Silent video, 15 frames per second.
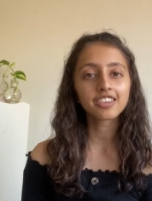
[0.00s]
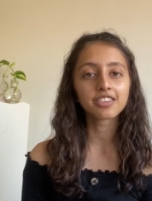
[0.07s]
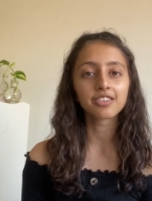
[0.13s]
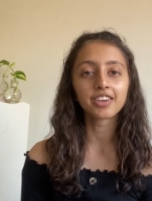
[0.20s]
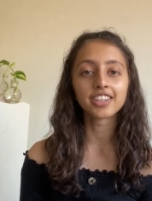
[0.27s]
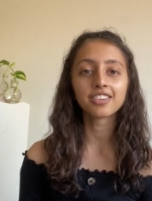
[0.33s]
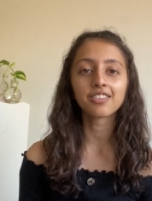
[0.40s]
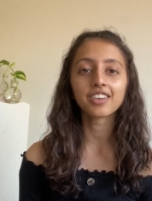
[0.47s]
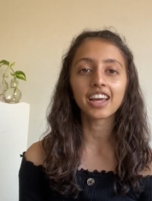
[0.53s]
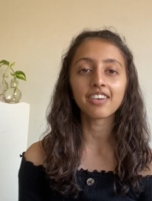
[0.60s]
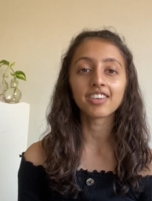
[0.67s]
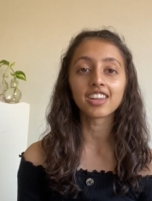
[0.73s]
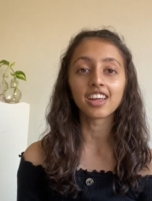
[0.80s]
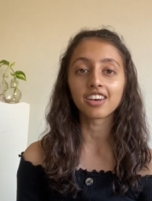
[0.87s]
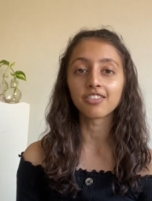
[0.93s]
so I don't have a
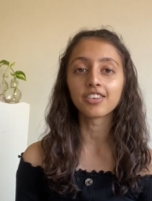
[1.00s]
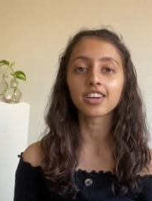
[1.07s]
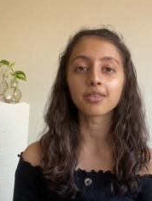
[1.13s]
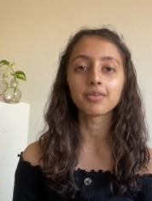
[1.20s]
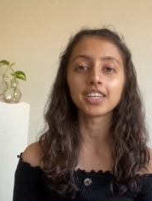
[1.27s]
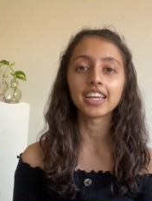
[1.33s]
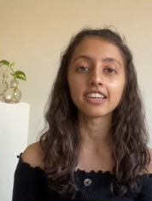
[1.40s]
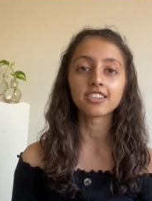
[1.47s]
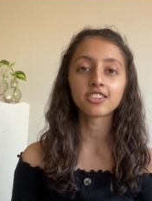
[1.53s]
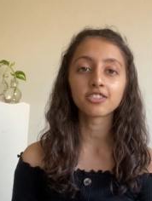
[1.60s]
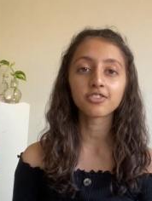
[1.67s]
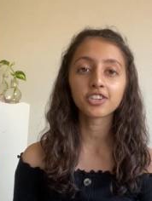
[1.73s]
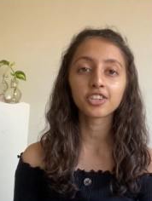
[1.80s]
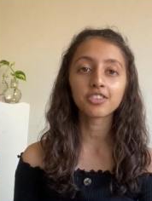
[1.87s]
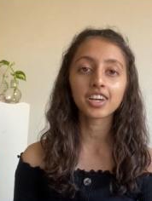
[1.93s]
lot of recommendations
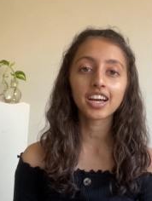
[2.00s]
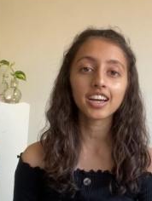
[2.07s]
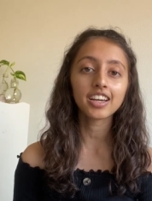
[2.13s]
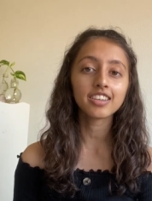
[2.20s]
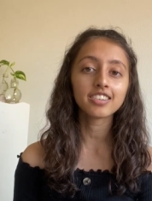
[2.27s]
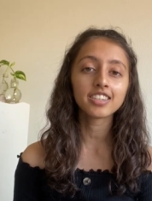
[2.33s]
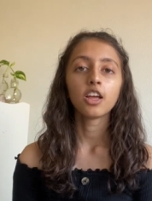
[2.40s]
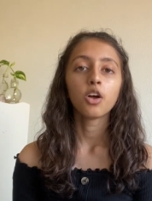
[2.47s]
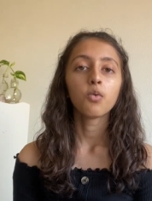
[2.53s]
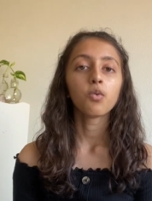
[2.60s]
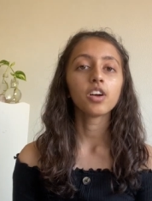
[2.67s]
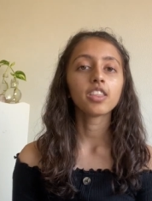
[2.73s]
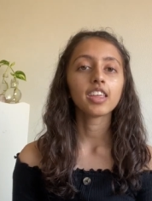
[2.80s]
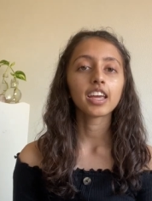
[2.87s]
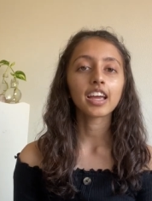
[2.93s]
for you guys.
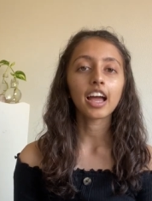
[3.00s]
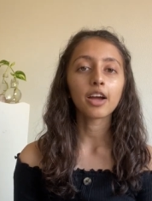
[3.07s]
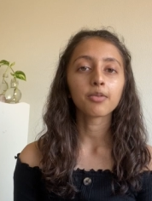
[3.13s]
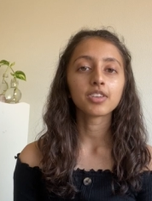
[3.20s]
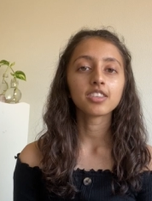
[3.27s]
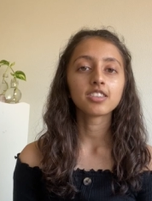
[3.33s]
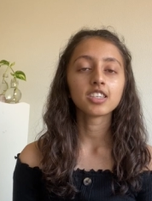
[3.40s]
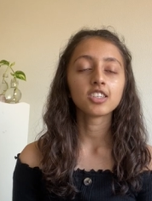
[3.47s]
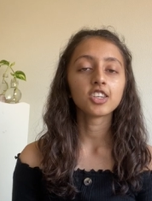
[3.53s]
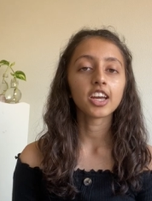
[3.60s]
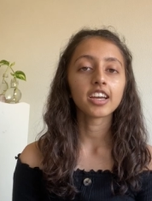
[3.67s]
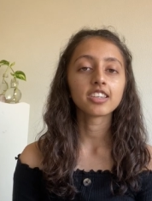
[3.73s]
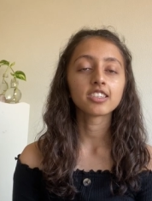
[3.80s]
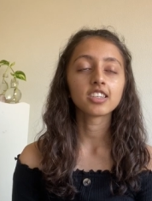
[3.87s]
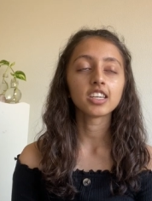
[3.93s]
One thing I would
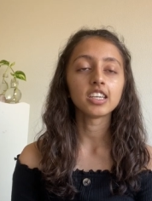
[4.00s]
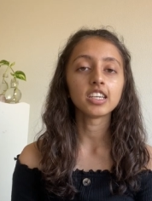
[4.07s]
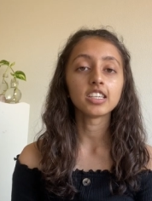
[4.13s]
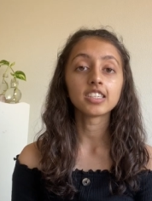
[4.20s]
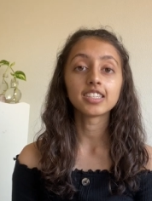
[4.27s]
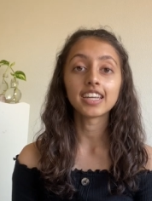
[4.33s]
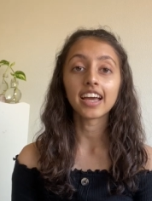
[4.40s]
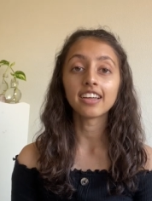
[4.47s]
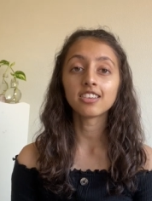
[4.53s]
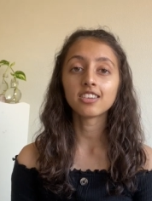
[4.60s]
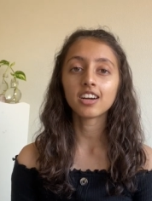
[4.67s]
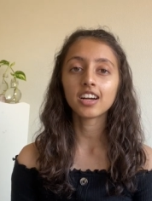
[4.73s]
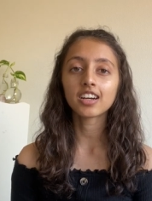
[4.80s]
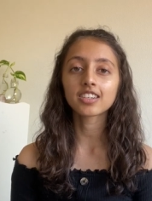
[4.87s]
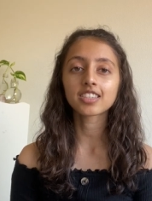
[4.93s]
suggest is TED
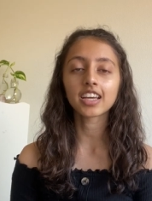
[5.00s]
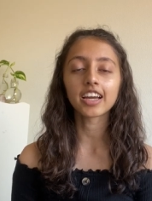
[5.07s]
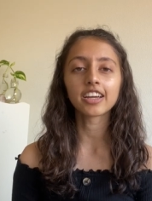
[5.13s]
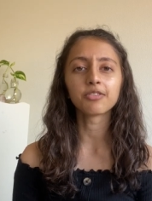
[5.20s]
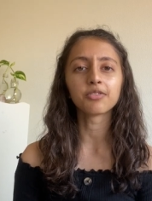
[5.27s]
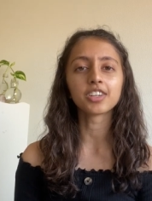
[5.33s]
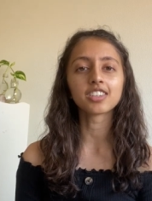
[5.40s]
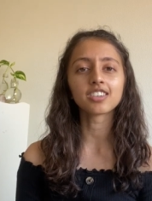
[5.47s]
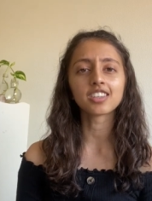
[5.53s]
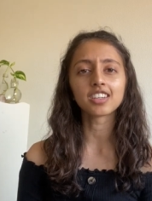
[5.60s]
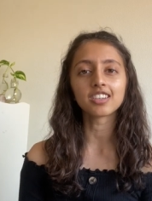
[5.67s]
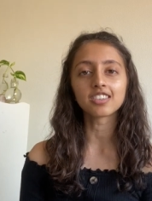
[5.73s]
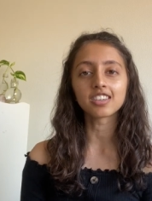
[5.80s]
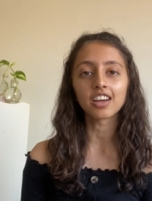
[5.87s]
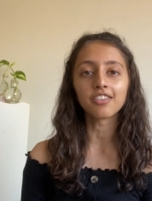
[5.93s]
Talks. I recently
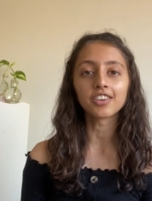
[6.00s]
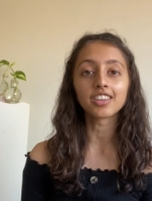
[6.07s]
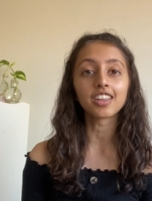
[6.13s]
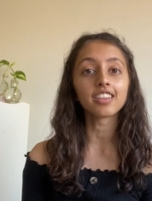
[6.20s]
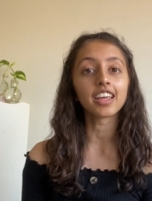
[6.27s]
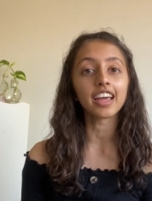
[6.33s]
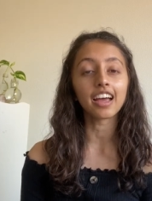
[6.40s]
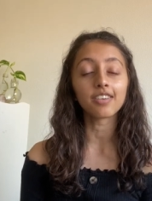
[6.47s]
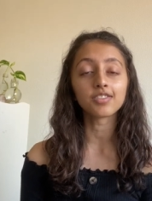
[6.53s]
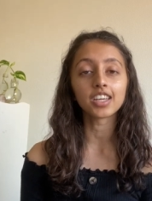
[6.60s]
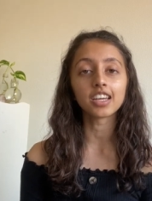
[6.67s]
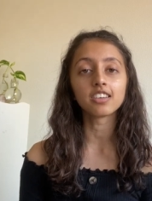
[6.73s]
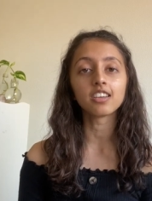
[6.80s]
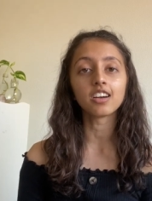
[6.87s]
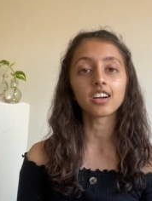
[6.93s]
discovered that they have
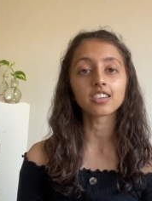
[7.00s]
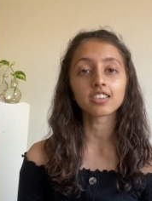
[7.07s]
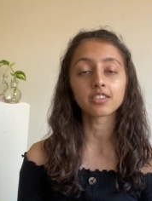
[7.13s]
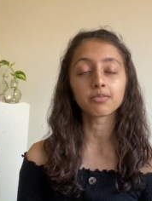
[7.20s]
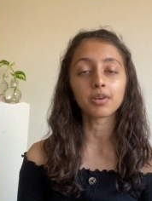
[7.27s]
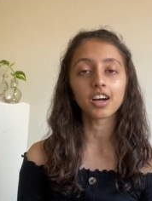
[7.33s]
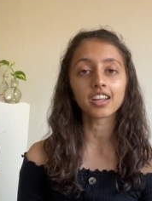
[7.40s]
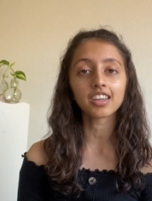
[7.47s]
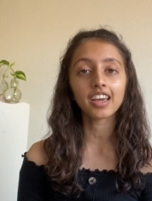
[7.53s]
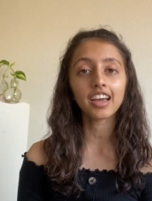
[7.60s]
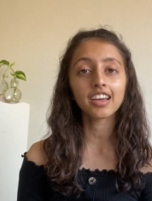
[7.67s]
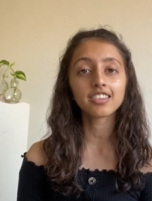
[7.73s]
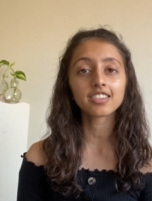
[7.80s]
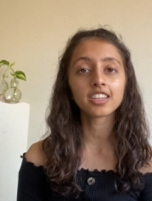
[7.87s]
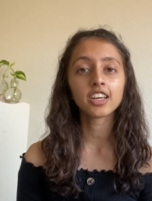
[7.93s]
TED Talks as
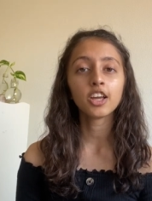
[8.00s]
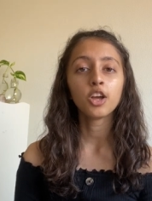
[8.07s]
podcasts,